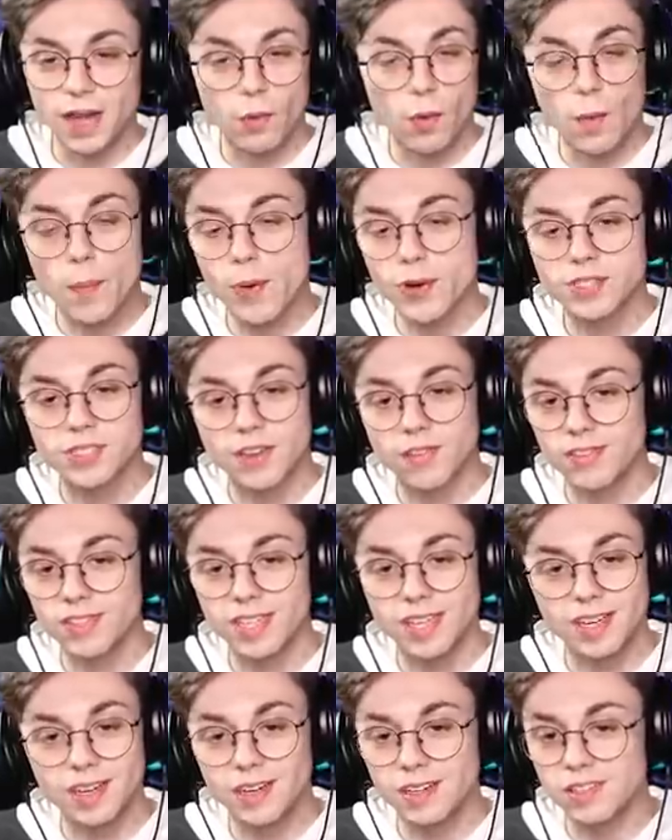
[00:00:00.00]
Yeah, one point
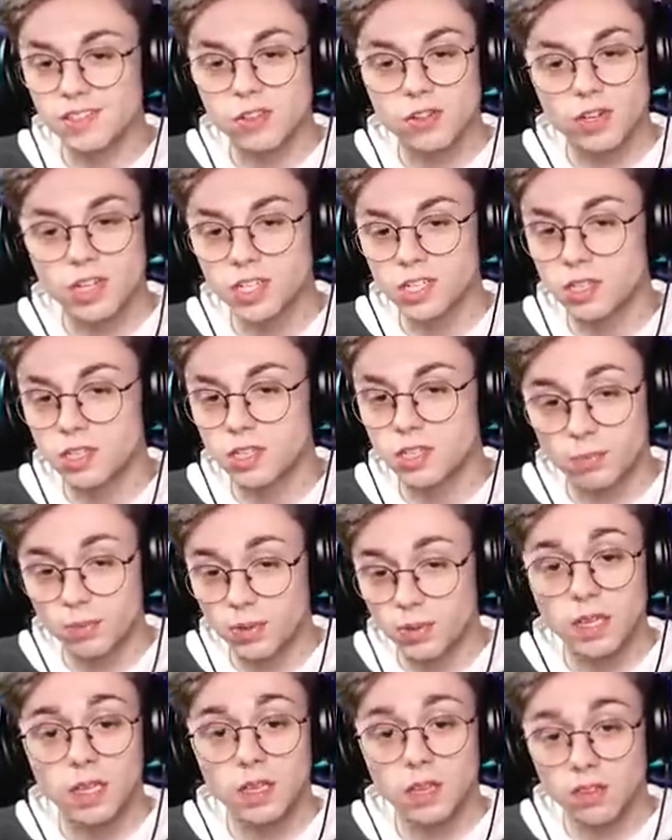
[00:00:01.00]
seventeen is looking to
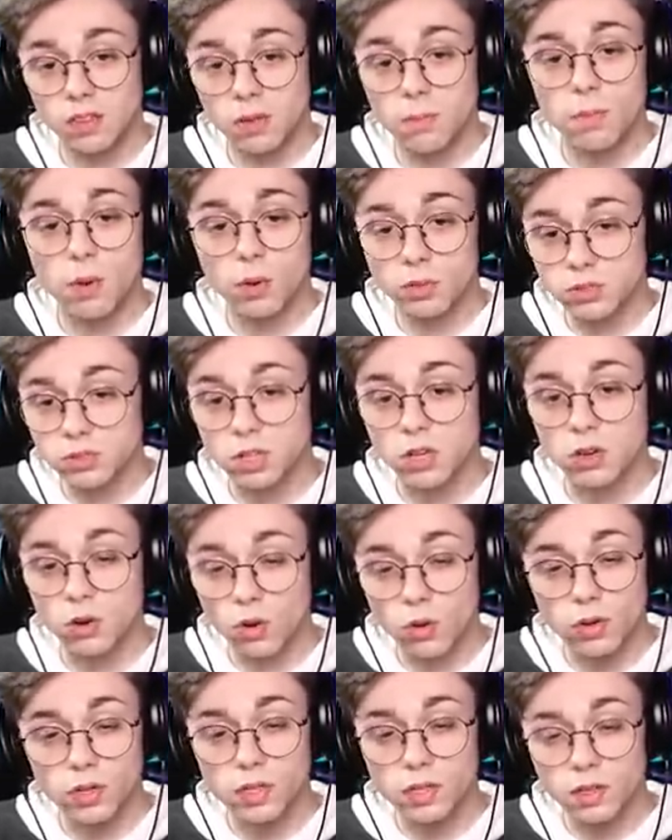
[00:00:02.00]
be the most
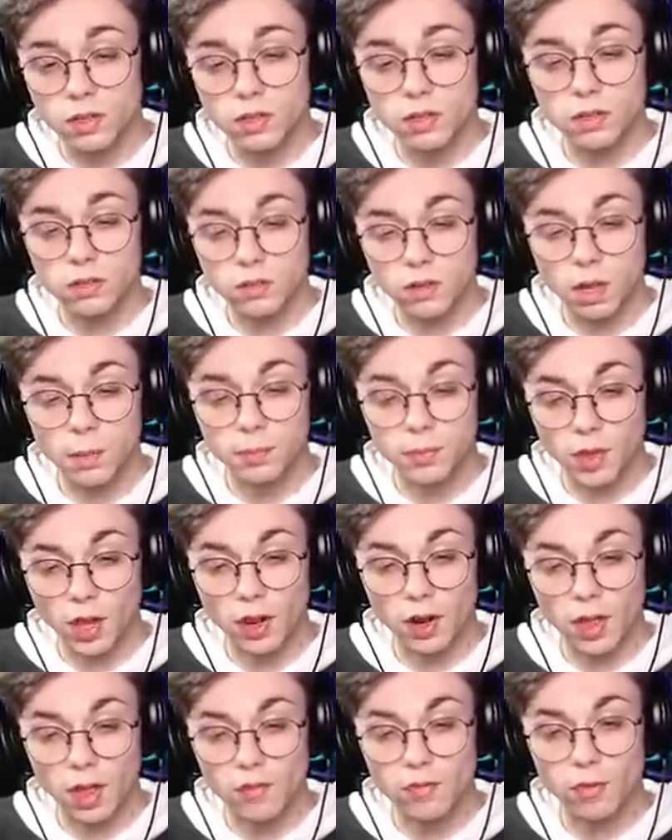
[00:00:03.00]
annoying
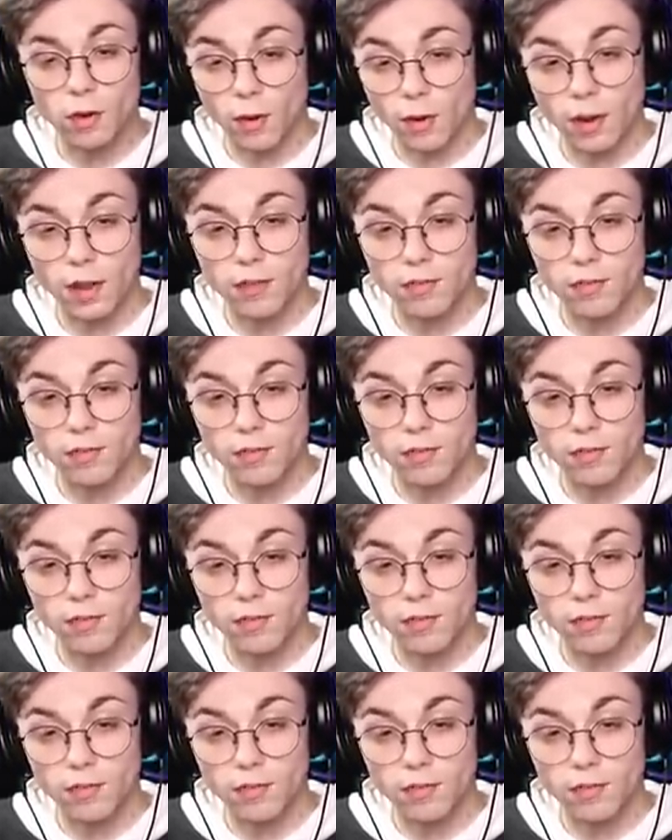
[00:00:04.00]
update ever.